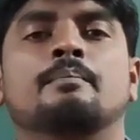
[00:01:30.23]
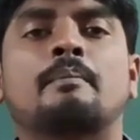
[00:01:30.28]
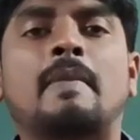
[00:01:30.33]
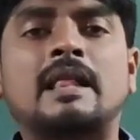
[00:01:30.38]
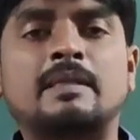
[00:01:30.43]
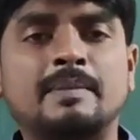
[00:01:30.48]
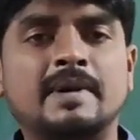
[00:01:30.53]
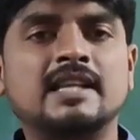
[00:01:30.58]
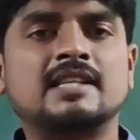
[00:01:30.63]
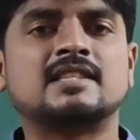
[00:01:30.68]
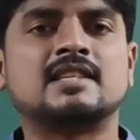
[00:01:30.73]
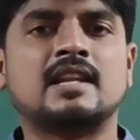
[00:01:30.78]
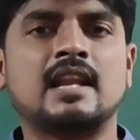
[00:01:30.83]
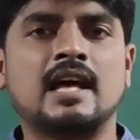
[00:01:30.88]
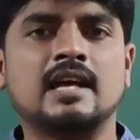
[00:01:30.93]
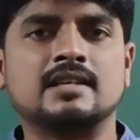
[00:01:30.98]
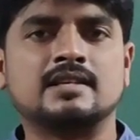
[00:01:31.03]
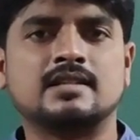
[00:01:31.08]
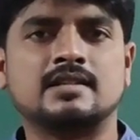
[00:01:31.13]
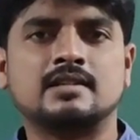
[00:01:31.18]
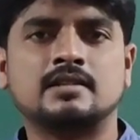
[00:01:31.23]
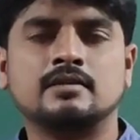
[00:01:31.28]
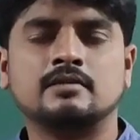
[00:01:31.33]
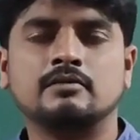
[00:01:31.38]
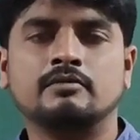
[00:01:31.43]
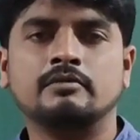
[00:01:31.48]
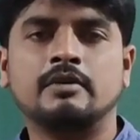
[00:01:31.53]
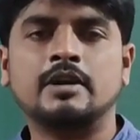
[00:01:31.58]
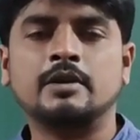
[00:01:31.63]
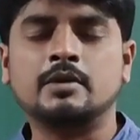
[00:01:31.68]
mathematics class
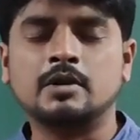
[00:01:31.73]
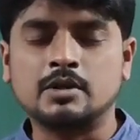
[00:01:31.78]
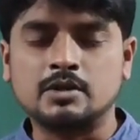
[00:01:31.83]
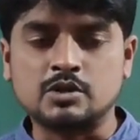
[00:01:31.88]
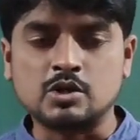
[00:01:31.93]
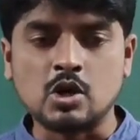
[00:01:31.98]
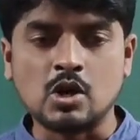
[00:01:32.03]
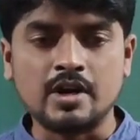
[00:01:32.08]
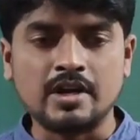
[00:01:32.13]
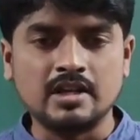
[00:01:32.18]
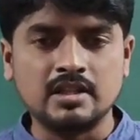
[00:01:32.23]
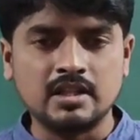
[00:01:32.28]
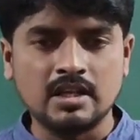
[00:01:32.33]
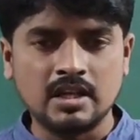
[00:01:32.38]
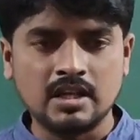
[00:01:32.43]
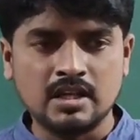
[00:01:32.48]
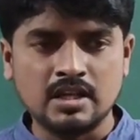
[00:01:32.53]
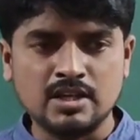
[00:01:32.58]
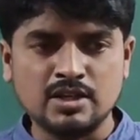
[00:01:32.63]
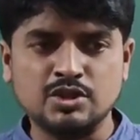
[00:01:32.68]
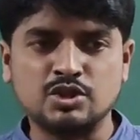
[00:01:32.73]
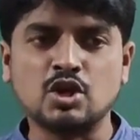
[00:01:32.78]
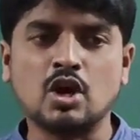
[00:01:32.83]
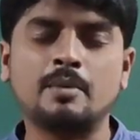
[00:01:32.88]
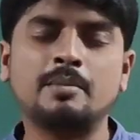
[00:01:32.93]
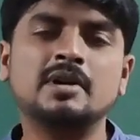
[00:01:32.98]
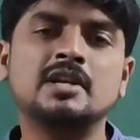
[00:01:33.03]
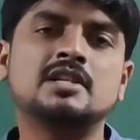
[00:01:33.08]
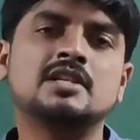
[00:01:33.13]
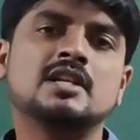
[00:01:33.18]
when you are drawing the
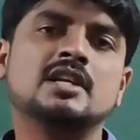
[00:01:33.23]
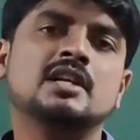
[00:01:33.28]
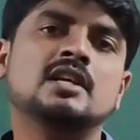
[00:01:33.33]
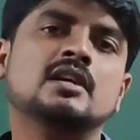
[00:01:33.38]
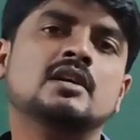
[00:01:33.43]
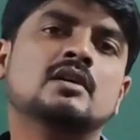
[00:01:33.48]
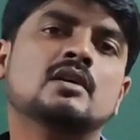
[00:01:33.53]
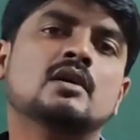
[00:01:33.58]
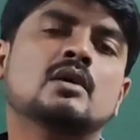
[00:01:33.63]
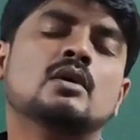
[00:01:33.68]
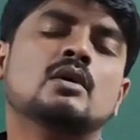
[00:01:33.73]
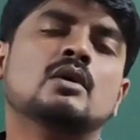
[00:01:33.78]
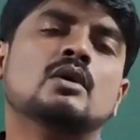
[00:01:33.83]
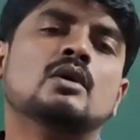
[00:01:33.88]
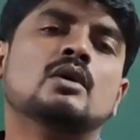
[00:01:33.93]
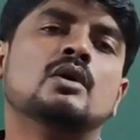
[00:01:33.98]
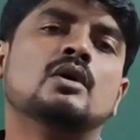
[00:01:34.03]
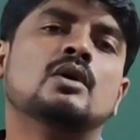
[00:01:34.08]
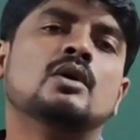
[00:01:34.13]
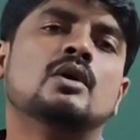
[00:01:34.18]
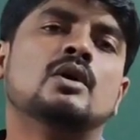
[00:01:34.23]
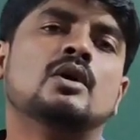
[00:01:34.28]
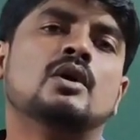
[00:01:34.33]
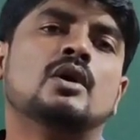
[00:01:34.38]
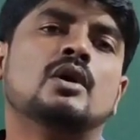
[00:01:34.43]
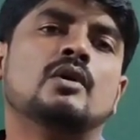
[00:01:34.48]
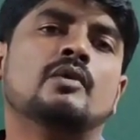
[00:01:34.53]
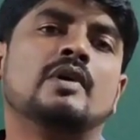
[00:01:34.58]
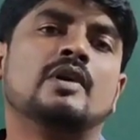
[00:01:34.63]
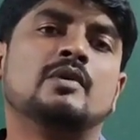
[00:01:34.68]
geometry,
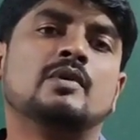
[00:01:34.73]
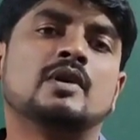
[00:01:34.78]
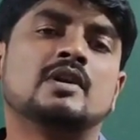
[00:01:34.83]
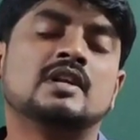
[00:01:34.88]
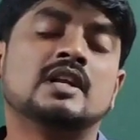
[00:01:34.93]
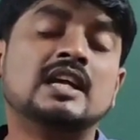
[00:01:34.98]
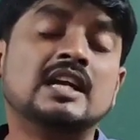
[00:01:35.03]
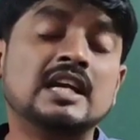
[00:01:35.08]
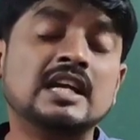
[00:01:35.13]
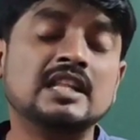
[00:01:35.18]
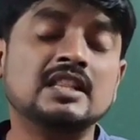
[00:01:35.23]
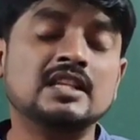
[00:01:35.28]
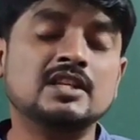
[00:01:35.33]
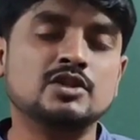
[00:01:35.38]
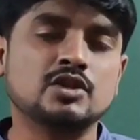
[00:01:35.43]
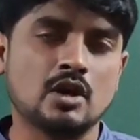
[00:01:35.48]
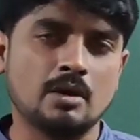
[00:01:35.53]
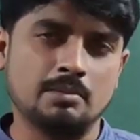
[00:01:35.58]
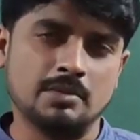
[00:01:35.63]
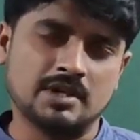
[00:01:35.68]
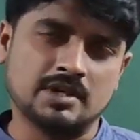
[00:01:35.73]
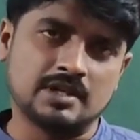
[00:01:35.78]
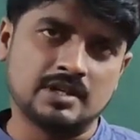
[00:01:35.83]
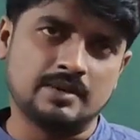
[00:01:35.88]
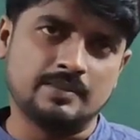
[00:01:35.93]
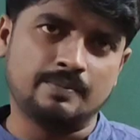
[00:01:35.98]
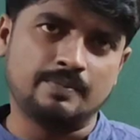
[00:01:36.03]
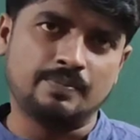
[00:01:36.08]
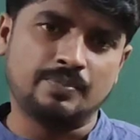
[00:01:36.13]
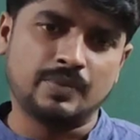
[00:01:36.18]
when you are learning the geometry.
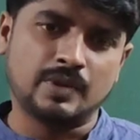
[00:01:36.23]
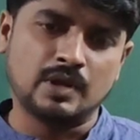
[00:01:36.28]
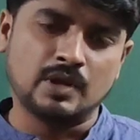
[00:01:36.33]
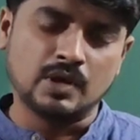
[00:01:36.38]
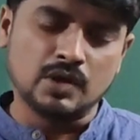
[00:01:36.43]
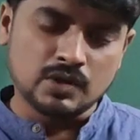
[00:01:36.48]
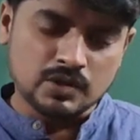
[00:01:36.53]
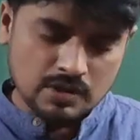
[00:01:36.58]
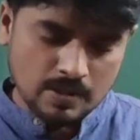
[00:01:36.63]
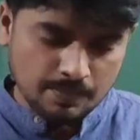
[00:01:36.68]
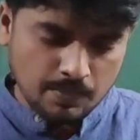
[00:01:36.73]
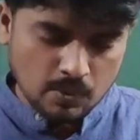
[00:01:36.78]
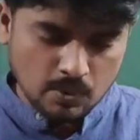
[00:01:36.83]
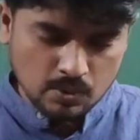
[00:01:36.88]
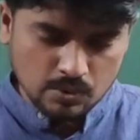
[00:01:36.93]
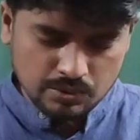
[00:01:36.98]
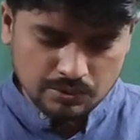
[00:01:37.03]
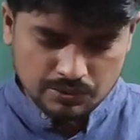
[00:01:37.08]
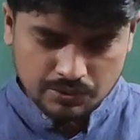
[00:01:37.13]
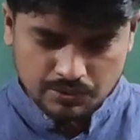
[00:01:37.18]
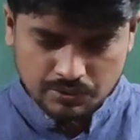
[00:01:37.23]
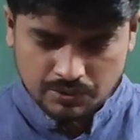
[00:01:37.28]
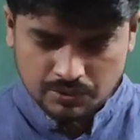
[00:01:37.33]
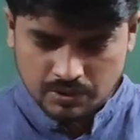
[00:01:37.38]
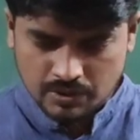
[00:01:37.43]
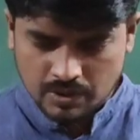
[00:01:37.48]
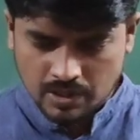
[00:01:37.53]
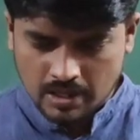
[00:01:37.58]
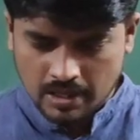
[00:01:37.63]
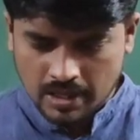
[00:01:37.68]
Suppose
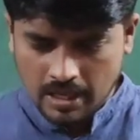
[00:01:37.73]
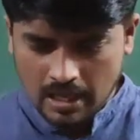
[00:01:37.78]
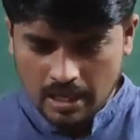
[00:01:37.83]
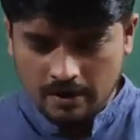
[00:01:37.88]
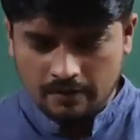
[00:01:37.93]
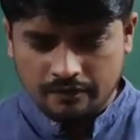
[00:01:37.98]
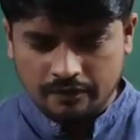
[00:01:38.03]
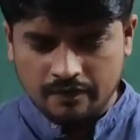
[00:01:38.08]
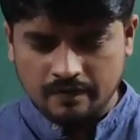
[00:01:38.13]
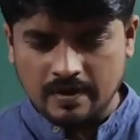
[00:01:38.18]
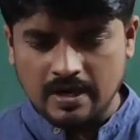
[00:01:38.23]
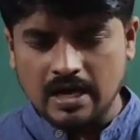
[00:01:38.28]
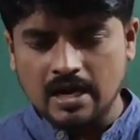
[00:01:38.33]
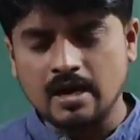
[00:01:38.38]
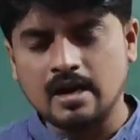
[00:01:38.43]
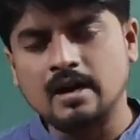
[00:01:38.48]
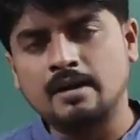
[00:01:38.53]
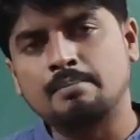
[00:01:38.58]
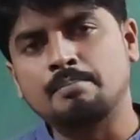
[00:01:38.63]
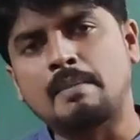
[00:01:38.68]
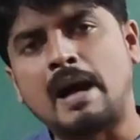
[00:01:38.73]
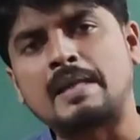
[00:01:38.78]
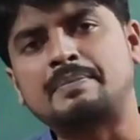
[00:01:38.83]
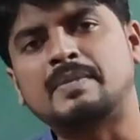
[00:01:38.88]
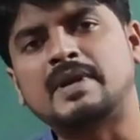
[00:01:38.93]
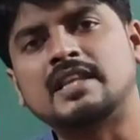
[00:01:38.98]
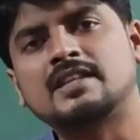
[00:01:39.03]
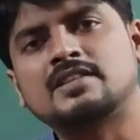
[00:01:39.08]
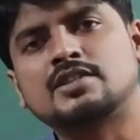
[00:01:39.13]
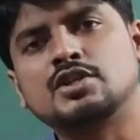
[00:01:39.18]
if a
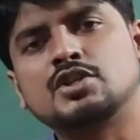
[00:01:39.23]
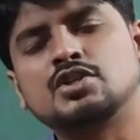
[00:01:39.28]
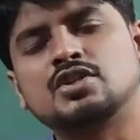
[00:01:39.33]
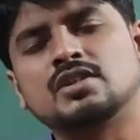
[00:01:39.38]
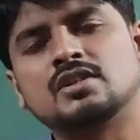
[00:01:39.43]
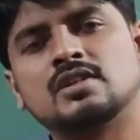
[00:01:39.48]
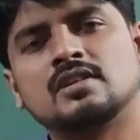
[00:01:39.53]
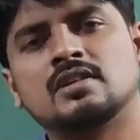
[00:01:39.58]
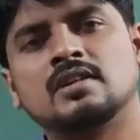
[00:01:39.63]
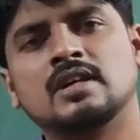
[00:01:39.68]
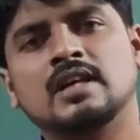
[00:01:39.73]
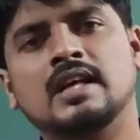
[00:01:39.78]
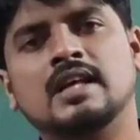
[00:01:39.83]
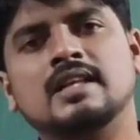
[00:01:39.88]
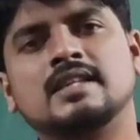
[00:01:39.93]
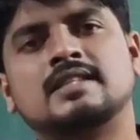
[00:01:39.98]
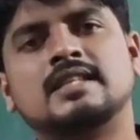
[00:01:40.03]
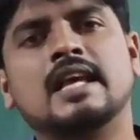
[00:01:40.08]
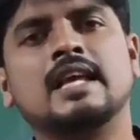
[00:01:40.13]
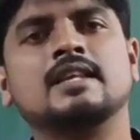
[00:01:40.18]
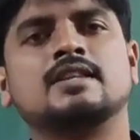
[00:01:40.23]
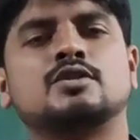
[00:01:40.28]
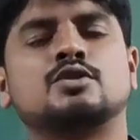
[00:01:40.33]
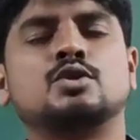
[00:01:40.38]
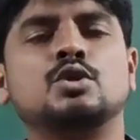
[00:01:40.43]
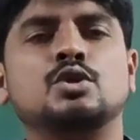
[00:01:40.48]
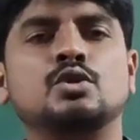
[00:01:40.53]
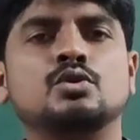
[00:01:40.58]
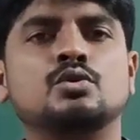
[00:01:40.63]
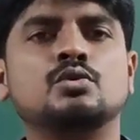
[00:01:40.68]
mathematics teacher says
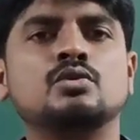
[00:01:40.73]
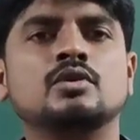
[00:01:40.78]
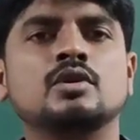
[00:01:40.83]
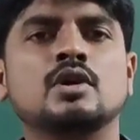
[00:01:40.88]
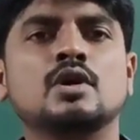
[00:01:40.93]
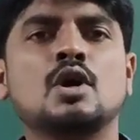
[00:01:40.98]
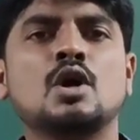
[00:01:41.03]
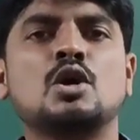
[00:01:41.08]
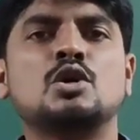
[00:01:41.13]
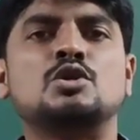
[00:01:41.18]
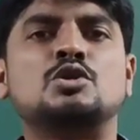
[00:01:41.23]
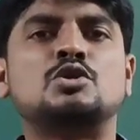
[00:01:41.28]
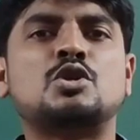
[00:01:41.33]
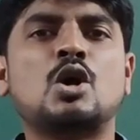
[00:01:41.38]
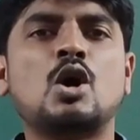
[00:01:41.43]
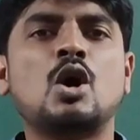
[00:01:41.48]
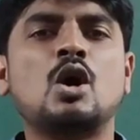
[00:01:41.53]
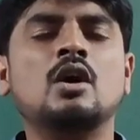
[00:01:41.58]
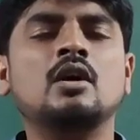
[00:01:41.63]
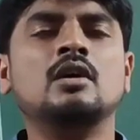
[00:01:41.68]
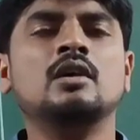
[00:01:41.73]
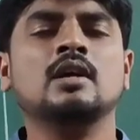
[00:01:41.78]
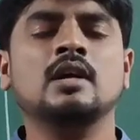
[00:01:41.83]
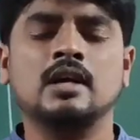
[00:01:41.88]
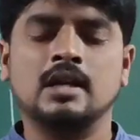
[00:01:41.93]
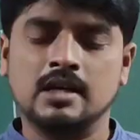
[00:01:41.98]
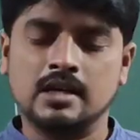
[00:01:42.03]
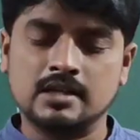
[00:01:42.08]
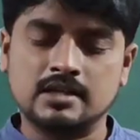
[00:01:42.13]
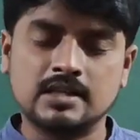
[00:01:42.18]
to you,
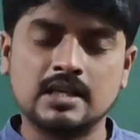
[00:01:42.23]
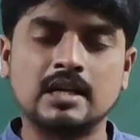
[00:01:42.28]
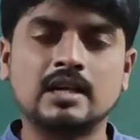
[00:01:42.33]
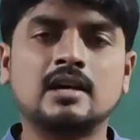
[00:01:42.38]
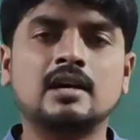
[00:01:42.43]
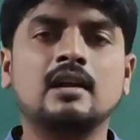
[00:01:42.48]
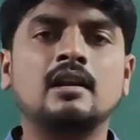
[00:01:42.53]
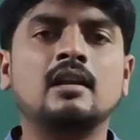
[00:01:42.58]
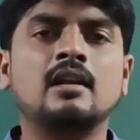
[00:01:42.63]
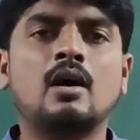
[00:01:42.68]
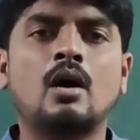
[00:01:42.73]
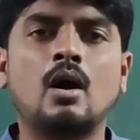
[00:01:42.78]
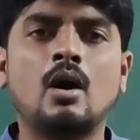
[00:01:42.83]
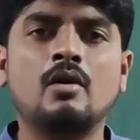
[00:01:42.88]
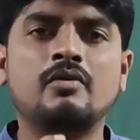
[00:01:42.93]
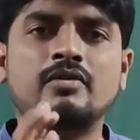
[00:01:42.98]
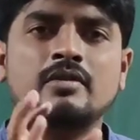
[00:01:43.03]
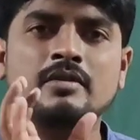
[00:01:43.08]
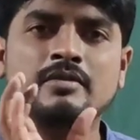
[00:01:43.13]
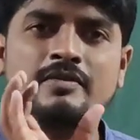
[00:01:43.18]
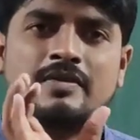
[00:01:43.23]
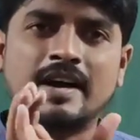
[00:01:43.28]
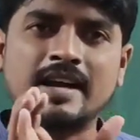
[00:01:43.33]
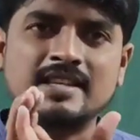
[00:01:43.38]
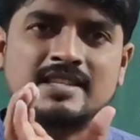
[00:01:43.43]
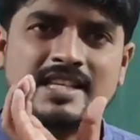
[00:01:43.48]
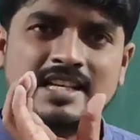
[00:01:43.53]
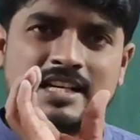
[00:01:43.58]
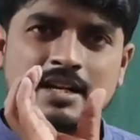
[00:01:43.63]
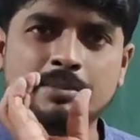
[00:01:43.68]
draw a circle of
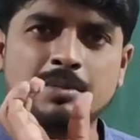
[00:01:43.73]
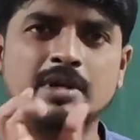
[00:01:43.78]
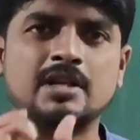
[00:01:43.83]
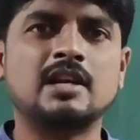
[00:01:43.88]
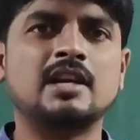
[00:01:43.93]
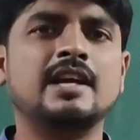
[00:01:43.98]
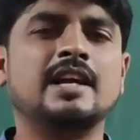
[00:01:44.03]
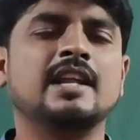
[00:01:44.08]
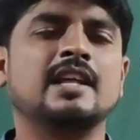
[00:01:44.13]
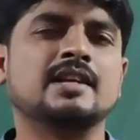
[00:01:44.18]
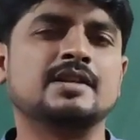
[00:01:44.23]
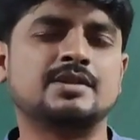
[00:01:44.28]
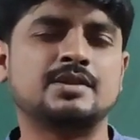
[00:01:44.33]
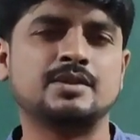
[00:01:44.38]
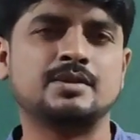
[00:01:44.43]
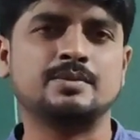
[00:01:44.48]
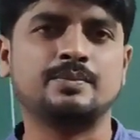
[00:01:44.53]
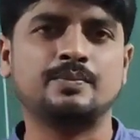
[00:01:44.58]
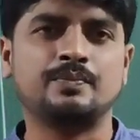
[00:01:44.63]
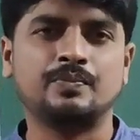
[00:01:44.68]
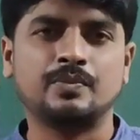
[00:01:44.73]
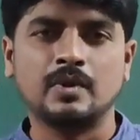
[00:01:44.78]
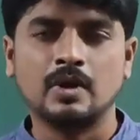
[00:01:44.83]
5 centimeter radius,